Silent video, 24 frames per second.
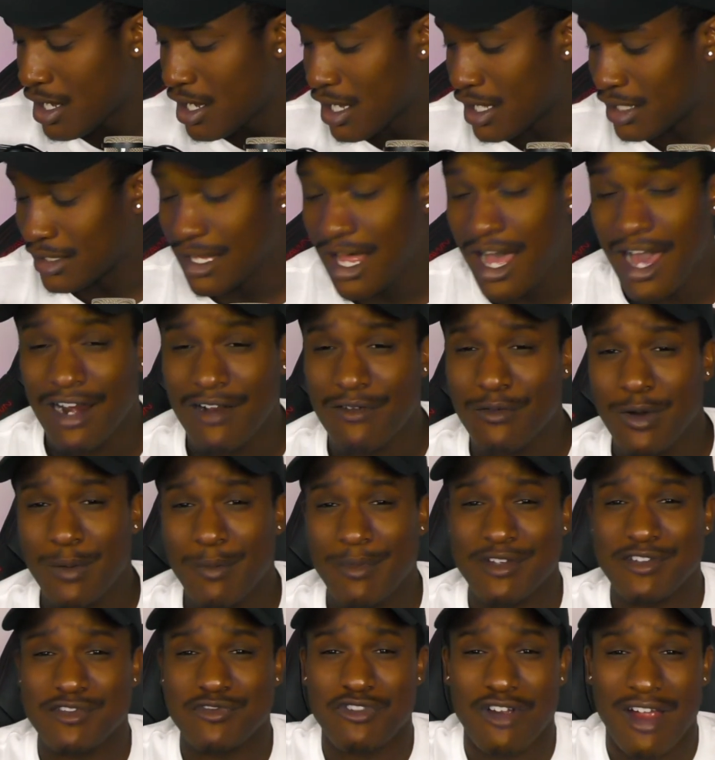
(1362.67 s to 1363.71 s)
a lot of
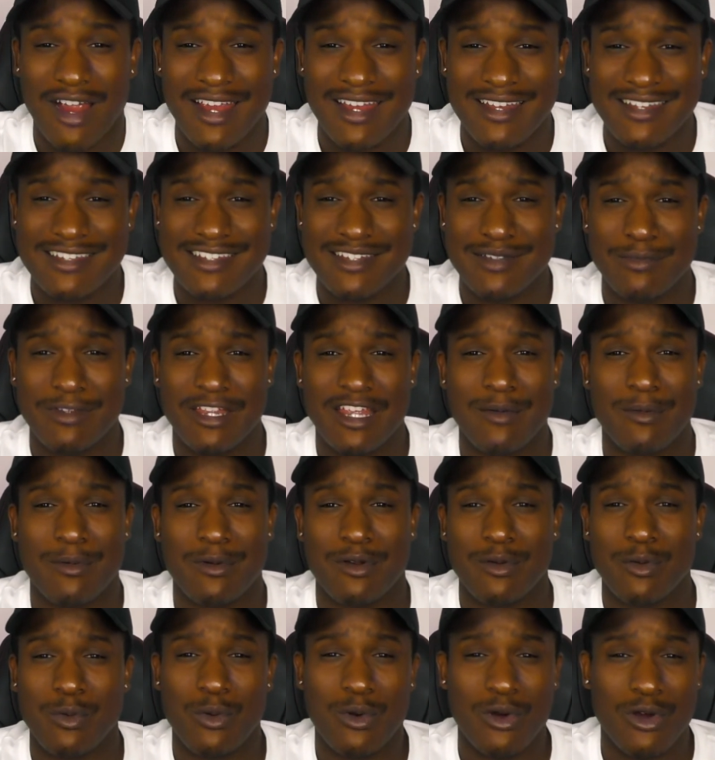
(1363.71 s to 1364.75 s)
women's rights to be able
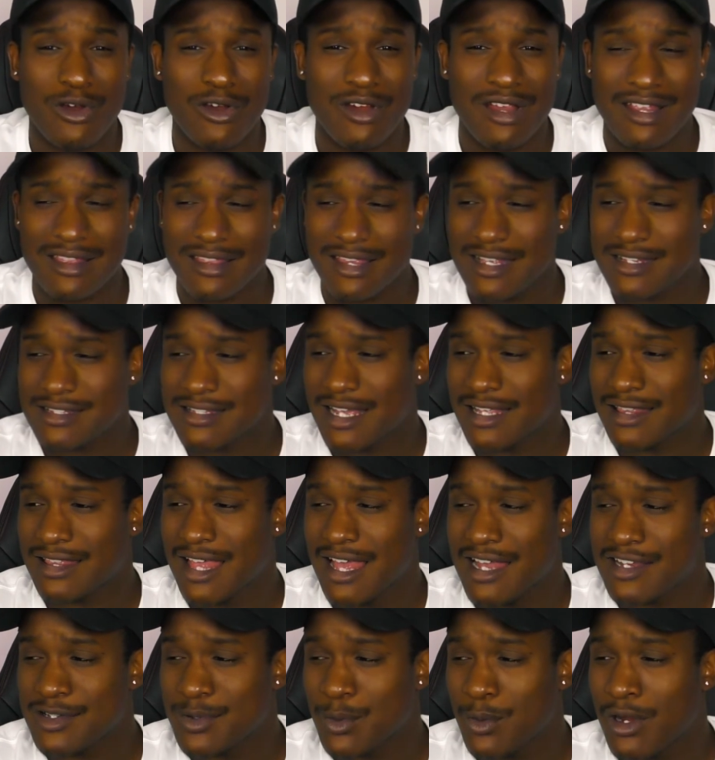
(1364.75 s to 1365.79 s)
to work and things like
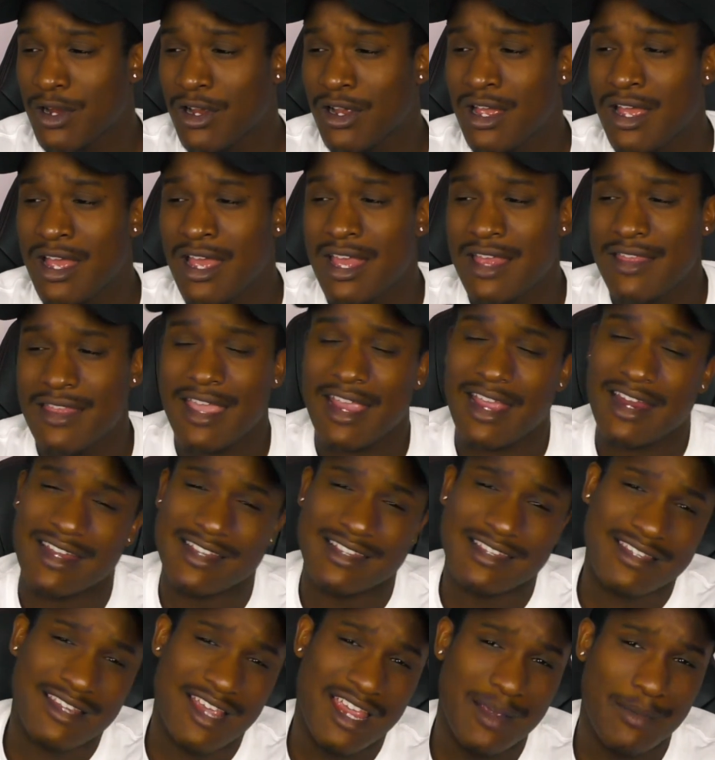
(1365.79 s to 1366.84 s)
that, to where they can
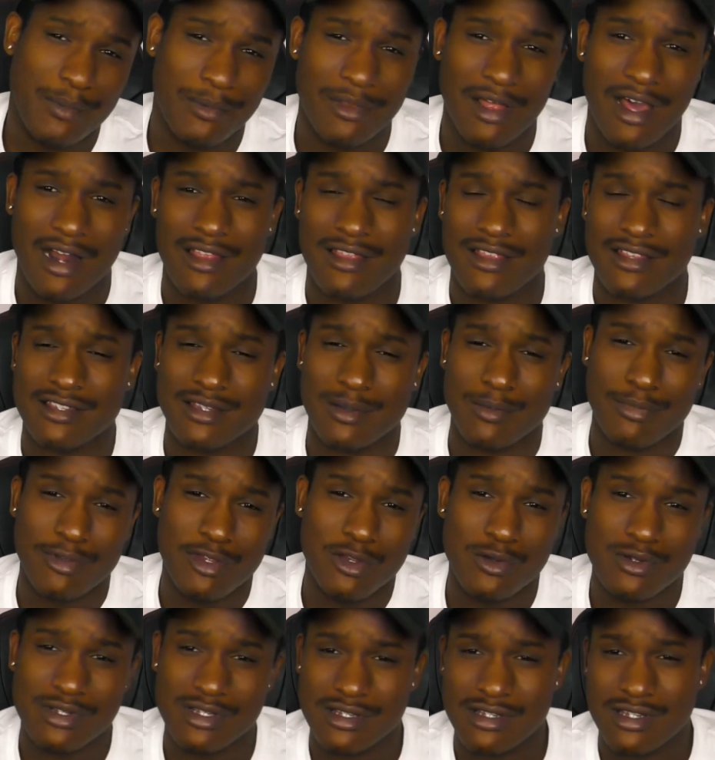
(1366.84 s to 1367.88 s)
escape a lot of this
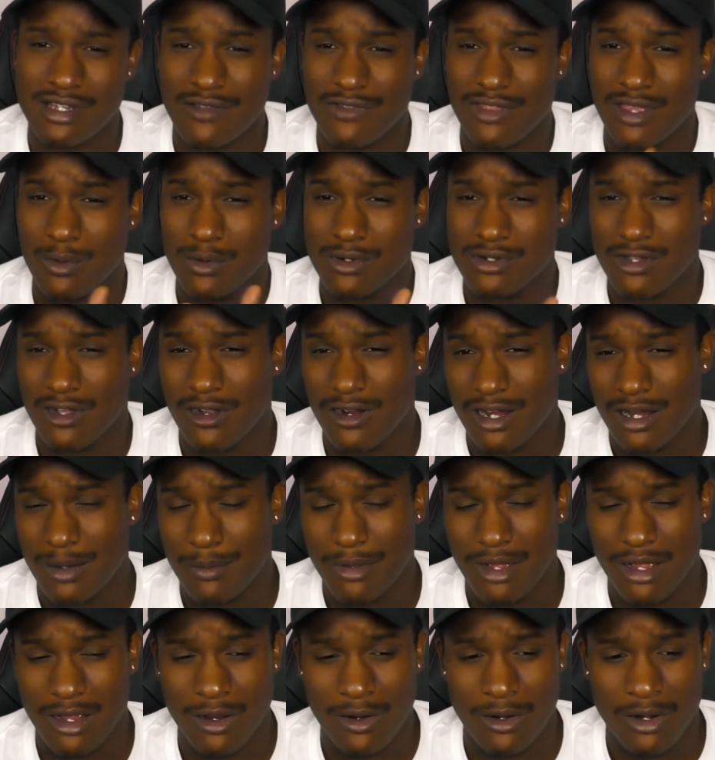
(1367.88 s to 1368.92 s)
abuse and stuff that we're talking
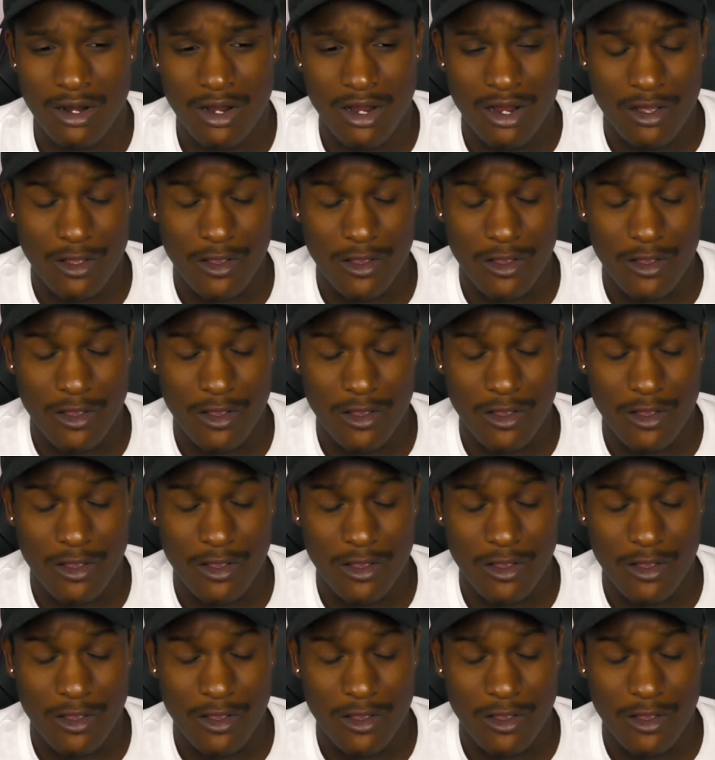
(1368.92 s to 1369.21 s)
about,